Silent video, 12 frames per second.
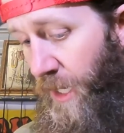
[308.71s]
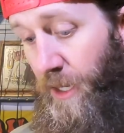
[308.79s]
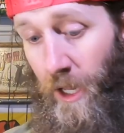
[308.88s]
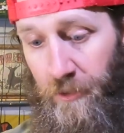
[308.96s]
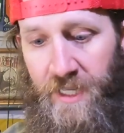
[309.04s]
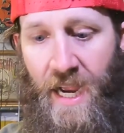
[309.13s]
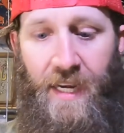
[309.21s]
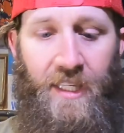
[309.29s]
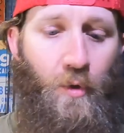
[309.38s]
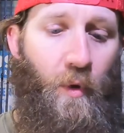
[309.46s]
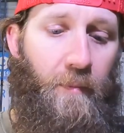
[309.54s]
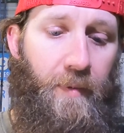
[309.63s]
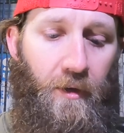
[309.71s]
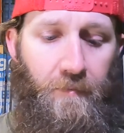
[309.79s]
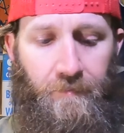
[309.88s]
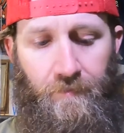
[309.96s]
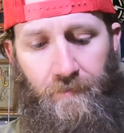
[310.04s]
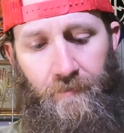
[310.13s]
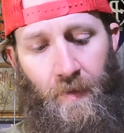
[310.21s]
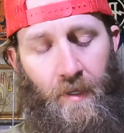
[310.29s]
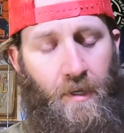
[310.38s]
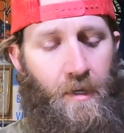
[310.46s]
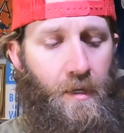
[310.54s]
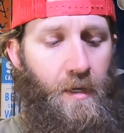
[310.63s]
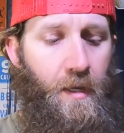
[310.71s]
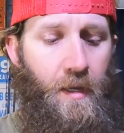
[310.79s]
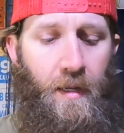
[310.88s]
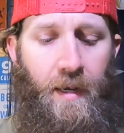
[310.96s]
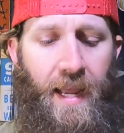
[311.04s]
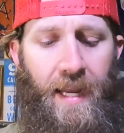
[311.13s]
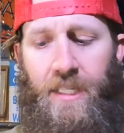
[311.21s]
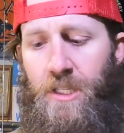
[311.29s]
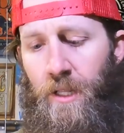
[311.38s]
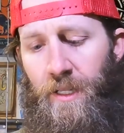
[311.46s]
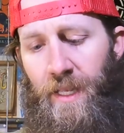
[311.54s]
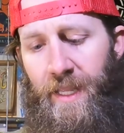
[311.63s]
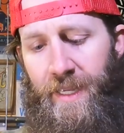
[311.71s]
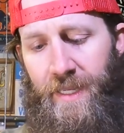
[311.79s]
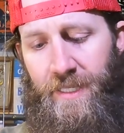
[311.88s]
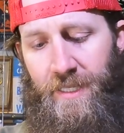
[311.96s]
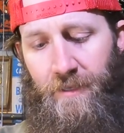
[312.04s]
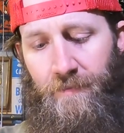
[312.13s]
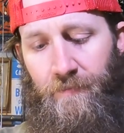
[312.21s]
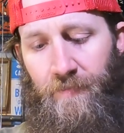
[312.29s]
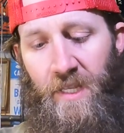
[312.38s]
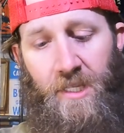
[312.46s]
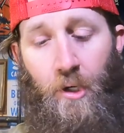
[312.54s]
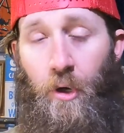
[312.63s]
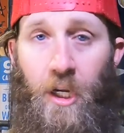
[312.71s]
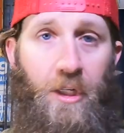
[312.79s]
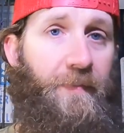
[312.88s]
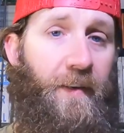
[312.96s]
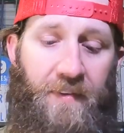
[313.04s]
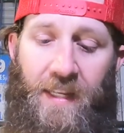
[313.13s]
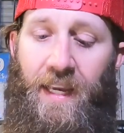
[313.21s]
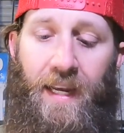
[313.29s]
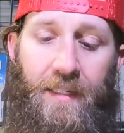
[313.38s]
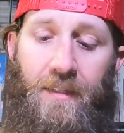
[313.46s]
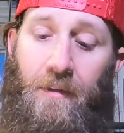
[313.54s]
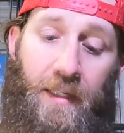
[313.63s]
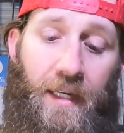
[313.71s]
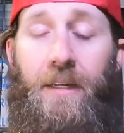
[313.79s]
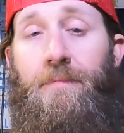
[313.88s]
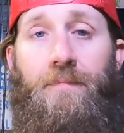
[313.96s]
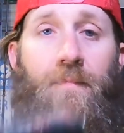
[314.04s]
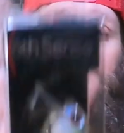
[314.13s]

Another tiny square bill. Next on the list is a Crush 50X, okay?